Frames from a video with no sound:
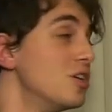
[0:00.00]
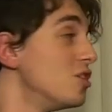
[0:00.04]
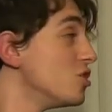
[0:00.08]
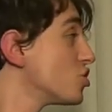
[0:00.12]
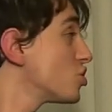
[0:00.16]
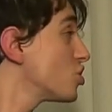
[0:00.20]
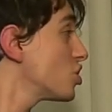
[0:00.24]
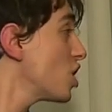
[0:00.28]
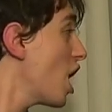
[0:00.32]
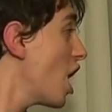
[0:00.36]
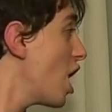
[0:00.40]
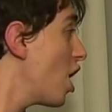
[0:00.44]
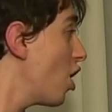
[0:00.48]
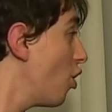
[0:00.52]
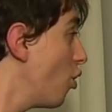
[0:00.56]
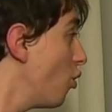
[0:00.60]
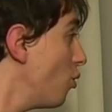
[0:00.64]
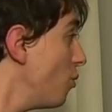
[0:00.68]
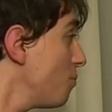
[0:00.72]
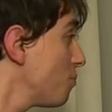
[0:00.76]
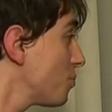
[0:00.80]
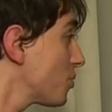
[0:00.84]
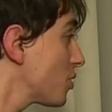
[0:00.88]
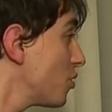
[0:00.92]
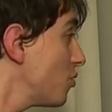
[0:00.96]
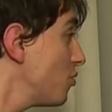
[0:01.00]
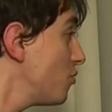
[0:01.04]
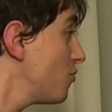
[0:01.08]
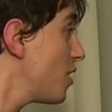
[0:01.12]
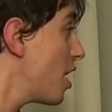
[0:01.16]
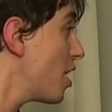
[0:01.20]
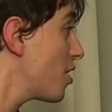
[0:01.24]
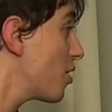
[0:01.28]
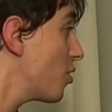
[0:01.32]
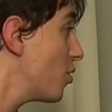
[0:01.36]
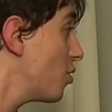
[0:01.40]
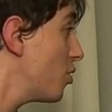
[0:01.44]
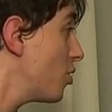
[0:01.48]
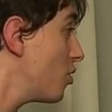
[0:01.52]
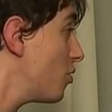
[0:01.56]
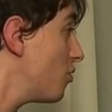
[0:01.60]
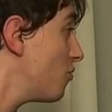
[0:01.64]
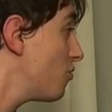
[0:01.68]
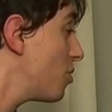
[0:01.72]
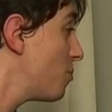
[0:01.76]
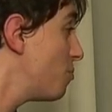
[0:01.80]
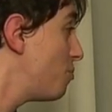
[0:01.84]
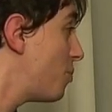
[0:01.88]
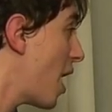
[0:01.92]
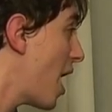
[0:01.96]
So, you've not heard of
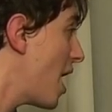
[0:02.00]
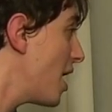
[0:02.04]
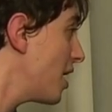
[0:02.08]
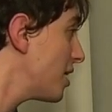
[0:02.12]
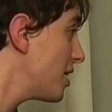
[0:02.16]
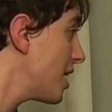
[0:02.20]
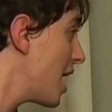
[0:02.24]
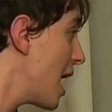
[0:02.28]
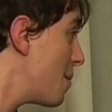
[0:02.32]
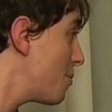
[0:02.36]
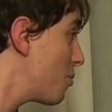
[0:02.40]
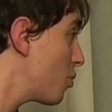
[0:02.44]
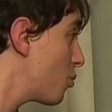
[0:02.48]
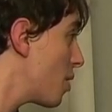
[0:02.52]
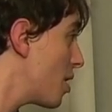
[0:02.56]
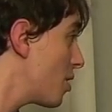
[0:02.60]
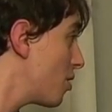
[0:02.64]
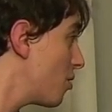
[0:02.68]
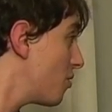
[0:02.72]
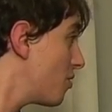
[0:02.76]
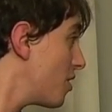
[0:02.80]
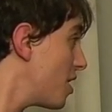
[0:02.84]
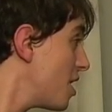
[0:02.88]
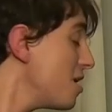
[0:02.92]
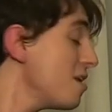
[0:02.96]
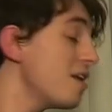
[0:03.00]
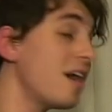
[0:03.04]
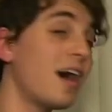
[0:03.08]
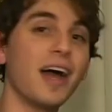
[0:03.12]
the Biden Amaretto then?